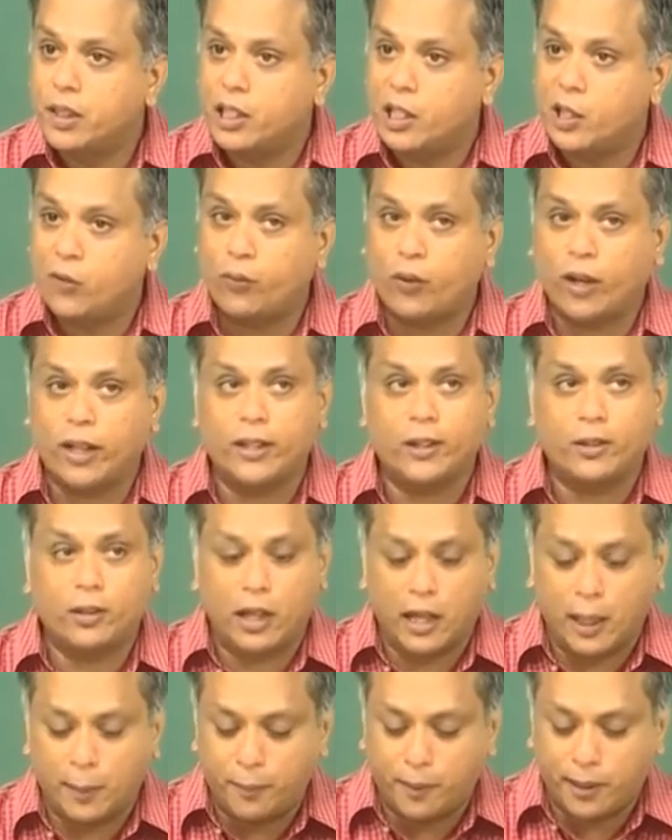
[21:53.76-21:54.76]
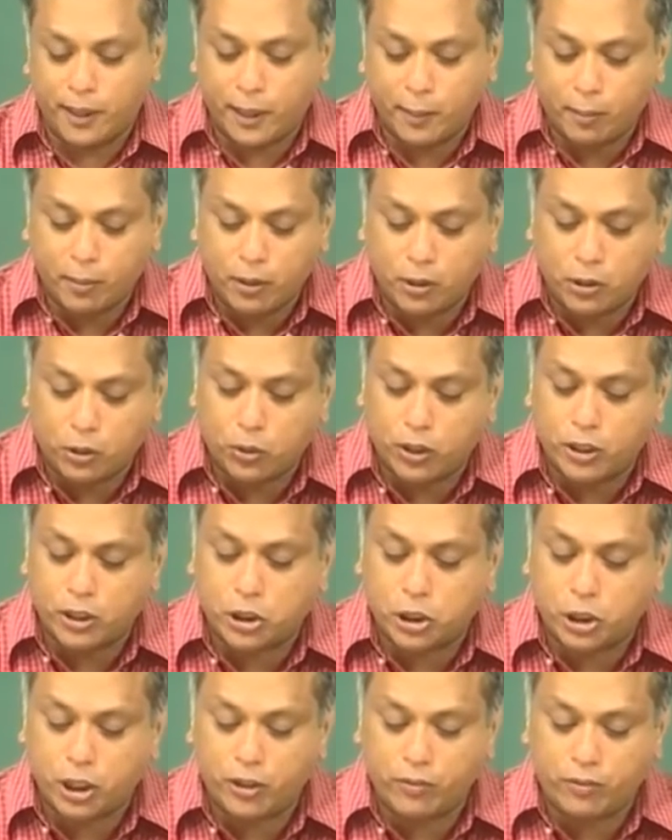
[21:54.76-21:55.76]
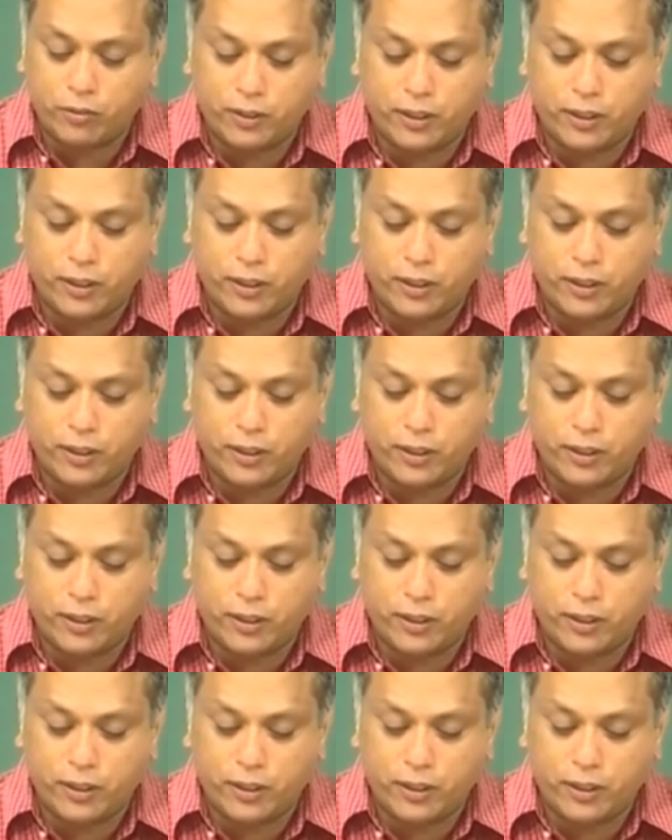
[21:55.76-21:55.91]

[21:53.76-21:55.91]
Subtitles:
If I am unable to achieve,